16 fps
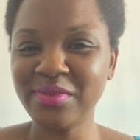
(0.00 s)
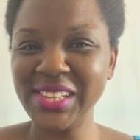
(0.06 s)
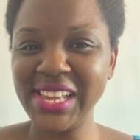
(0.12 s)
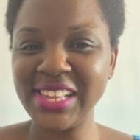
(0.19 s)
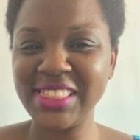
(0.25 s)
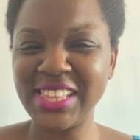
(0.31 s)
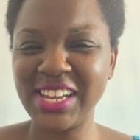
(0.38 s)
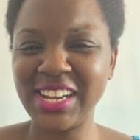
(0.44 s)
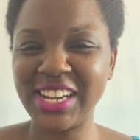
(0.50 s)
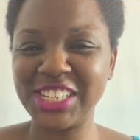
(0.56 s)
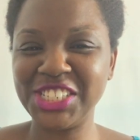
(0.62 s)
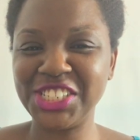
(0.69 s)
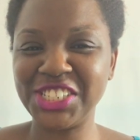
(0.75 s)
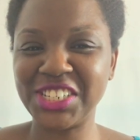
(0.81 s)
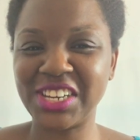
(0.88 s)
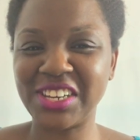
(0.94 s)
I think I
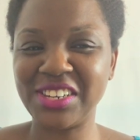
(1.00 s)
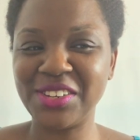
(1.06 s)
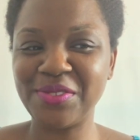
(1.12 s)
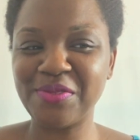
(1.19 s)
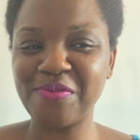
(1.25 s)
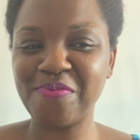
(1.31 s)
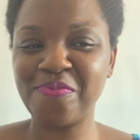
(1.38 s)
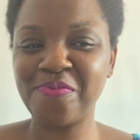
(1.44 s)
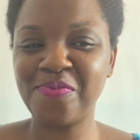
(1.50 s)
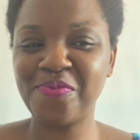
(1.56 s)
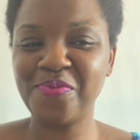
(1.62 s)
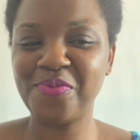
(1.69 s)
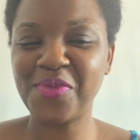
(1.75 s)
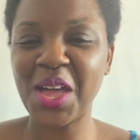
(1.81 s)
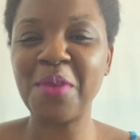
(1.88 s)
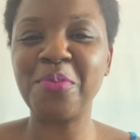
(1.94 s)
should.
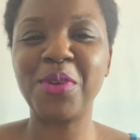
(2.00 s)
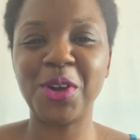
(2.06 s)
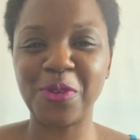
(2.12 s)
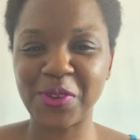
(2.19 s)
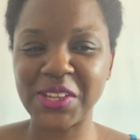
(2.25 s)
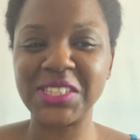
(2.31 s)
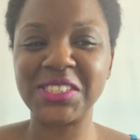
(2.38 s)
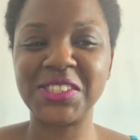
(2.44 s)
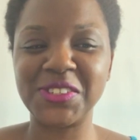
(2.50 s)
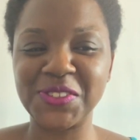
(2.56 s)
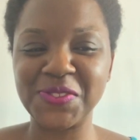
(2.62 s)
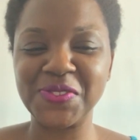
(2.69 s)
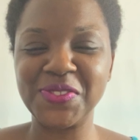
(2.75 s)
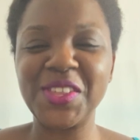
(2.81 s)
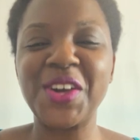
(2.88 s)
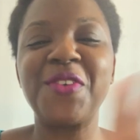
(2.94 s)
I'm going to.
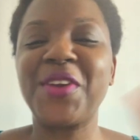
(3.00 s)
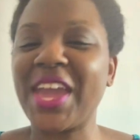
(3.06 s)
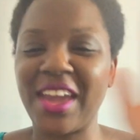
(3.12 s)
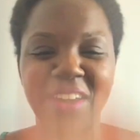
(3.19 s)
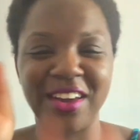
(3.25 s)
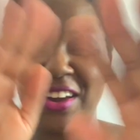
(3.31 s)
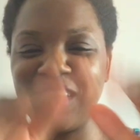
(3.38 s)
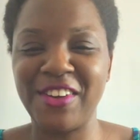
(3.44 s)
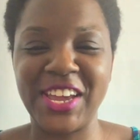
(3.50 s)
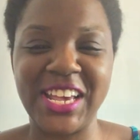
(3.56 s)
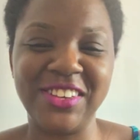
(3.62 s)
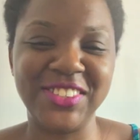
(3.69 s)
Okay. All right.